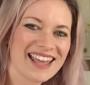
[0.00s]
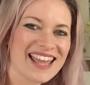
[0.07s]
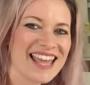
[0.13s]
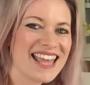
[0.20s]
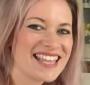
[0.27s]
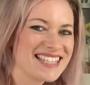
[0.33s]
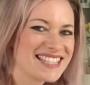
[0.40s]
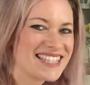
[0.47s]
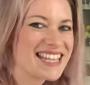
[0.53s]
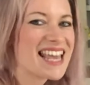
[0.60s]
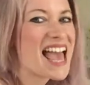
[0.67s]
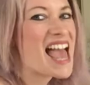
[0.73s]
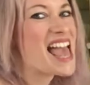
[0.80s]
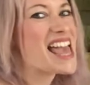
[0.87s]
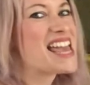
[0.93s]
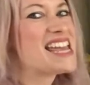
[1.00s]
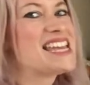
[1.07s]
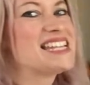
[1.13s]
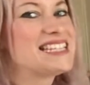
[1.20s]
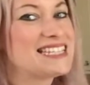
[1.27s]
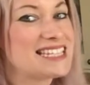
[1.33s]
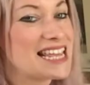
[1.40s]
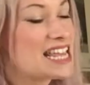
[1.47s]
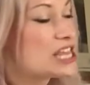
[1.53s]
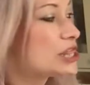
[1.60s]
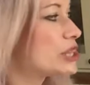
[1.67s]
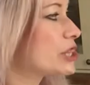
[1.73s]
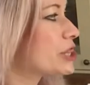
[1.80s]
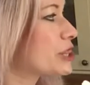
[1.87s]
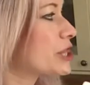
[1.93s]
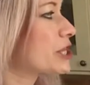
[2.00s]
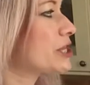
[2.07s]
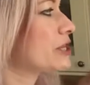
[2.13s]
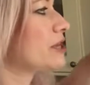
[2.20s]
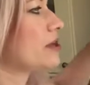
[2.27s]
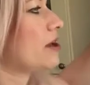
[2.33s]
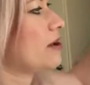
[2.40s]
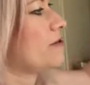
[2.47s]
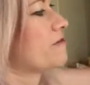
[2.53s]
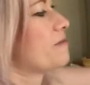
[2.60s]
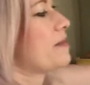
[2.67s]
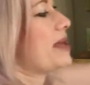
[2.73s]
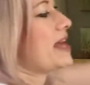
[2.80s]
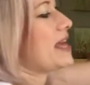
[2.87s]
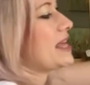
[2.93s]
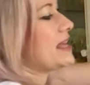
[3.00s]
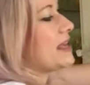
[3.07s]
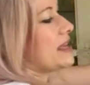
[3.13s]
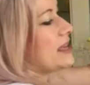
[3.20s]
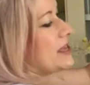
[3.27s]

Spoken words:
It's the 18th of May.